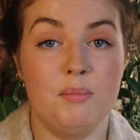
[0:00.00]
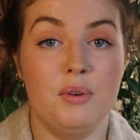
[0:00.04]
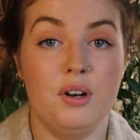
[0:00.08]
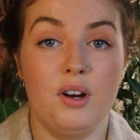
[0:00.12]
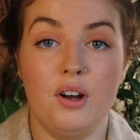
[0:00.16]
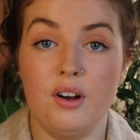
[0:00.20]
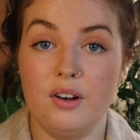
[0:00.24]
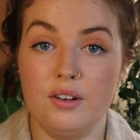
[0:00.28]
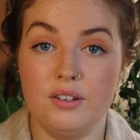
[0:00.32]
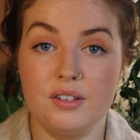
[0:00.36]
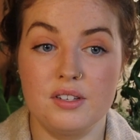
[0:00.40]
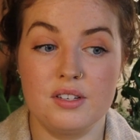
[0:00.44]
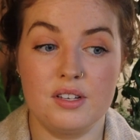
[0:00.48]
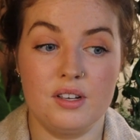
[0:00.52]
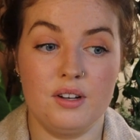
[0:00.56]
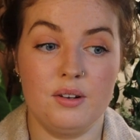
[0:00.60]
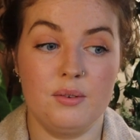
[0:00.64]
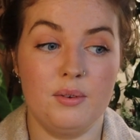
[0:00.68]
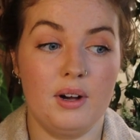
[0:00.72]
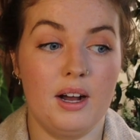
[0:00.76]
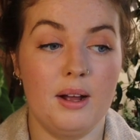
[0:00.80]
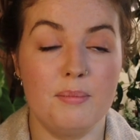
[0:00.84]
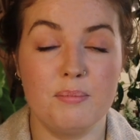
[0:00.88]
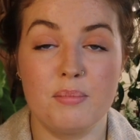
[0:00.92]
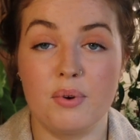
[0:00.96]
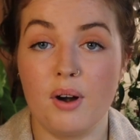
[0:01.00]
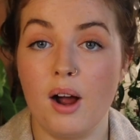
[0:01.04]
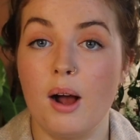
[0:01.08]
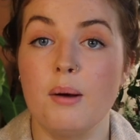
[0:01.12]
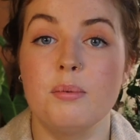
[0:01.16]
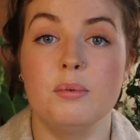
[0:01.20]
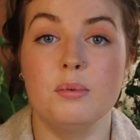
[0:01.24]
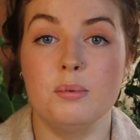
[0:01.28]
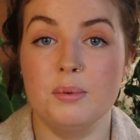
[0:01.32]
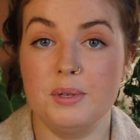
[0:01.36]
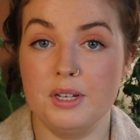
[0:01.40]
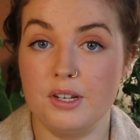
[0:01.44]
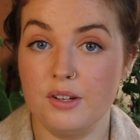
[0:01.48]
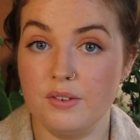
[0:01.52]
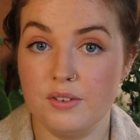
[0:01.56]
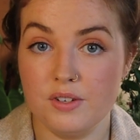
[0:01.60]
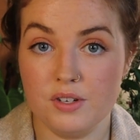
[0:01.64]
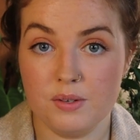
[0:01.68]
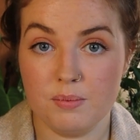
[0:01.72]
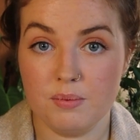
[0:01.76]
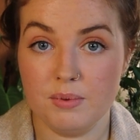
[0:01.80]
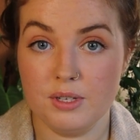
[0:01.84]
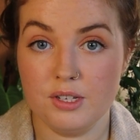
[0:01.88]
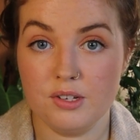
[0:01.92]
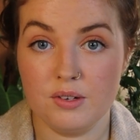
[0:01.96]
but also I'm probably going
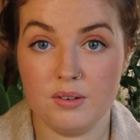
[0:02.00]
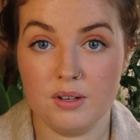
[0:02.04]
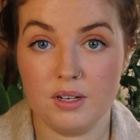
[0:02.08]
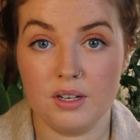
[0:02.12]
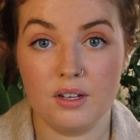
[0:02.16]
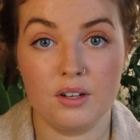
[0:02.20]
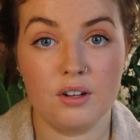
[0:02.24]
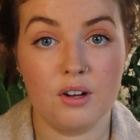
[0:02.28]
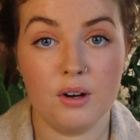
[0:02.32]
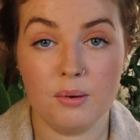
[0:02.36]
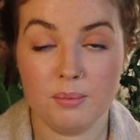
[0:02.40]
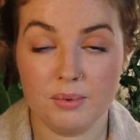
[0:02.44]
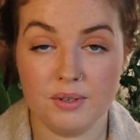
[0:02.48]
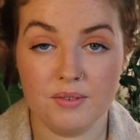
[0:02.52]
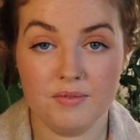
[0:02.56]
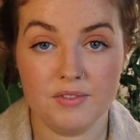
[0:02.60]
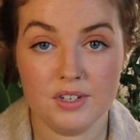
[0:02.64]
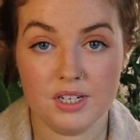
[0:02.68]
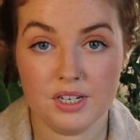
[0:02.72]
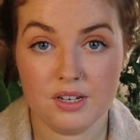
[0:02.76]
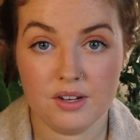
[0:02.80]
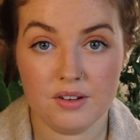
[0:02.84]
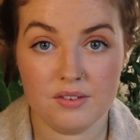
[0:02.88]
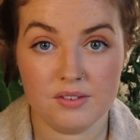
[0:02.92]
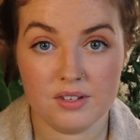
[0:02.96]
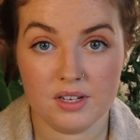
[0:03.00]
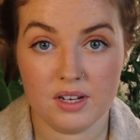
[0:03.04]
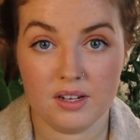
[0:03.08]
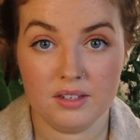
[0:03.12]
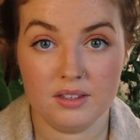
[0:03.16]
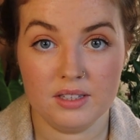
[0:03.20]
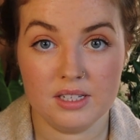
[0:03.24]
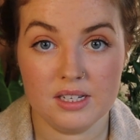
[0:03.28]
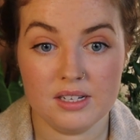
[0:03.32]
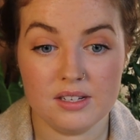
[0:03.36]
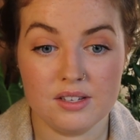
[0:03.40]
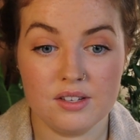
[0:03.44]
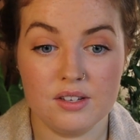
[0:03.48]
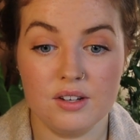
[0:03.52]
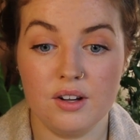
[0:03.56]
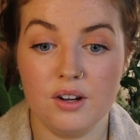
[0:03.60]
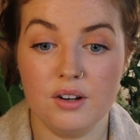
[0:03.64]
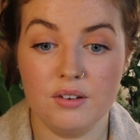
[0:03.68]
to be doing a couple of videos on this